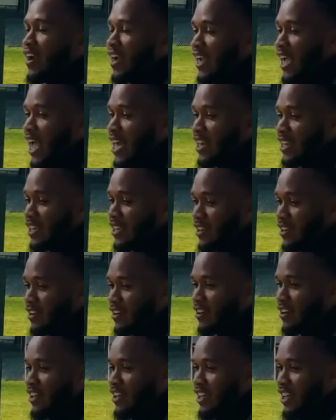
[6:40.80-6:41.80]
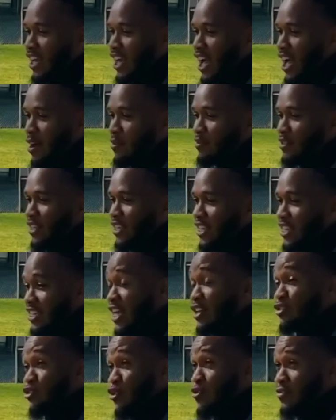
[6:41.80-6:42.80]
here. I got here, I was
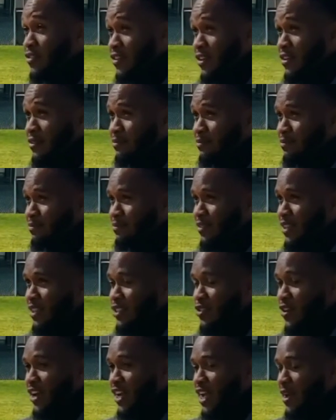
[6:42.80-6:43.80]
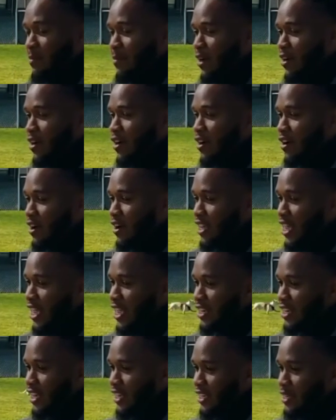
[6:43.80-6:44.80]
because I drove here. Okay. So I got my car.
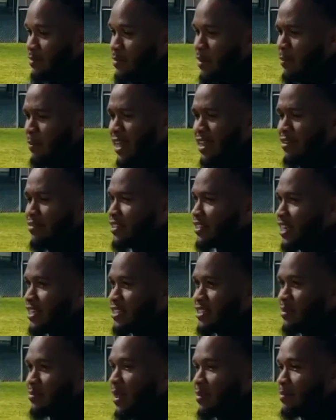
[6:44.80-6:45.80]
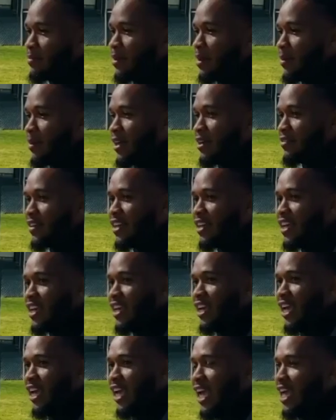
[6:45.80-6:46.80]
I had to get my battery changed. Something happened to my battery,
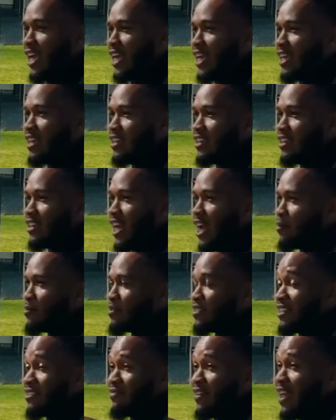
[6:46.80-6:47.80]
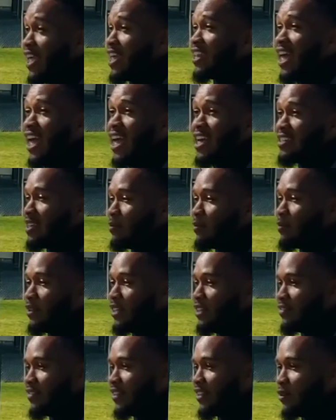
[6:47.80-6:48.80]
and I was in Van Nuys, I
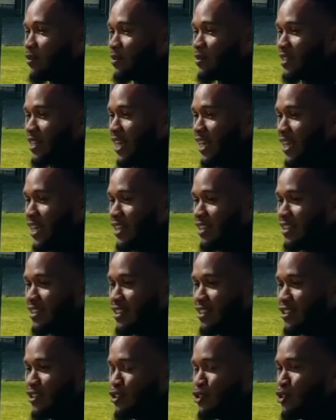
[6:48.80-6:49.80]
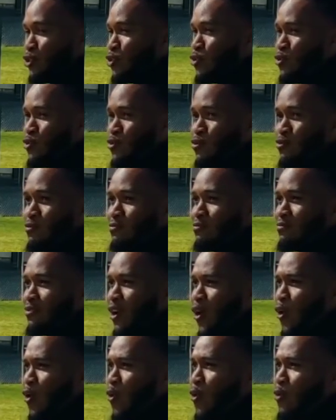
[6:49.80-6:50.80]
believe, and there was like two
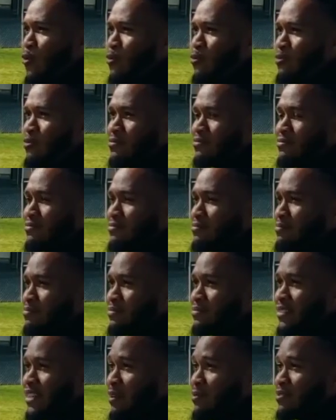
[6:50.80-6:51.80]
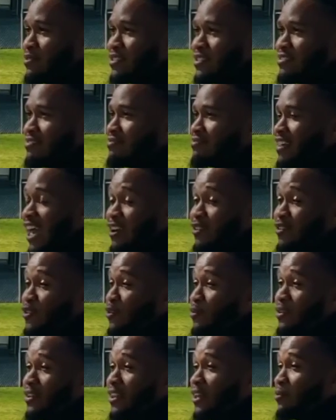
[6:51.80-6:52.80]
old. They was I don't
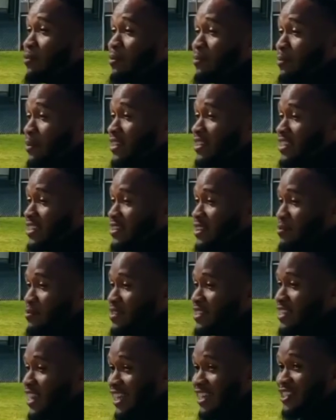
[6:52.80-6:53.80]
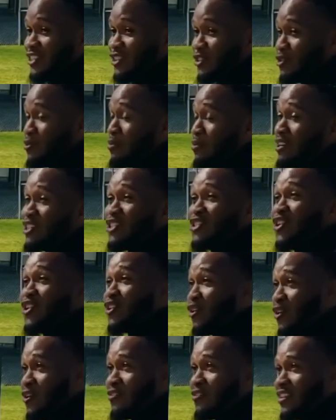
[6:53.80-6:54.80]
know what they were, but it was like a dude with his
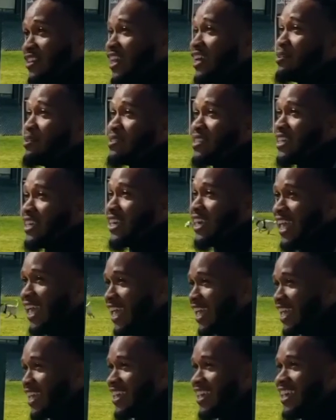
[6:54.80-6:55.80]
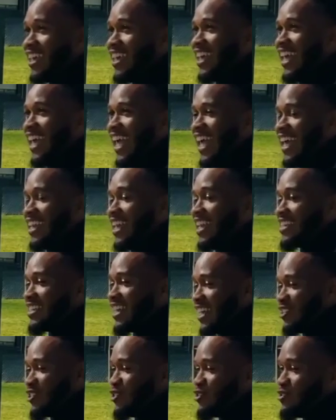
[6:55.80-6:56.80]
shirt off, like he was at a game. Right. And he
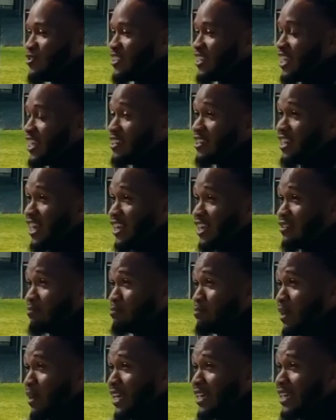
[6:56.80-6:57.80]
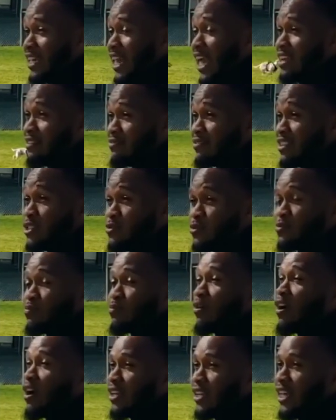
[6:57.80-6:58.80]
had tattoos. He had like a big knife. This was
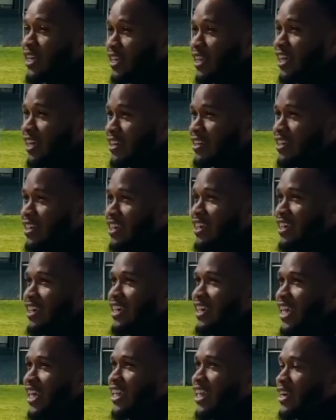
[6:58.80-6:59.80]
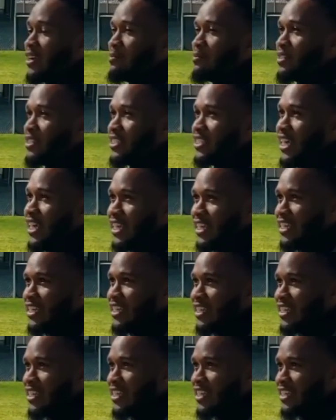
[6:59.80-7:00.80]
broad daylight. Right. He had like a machete.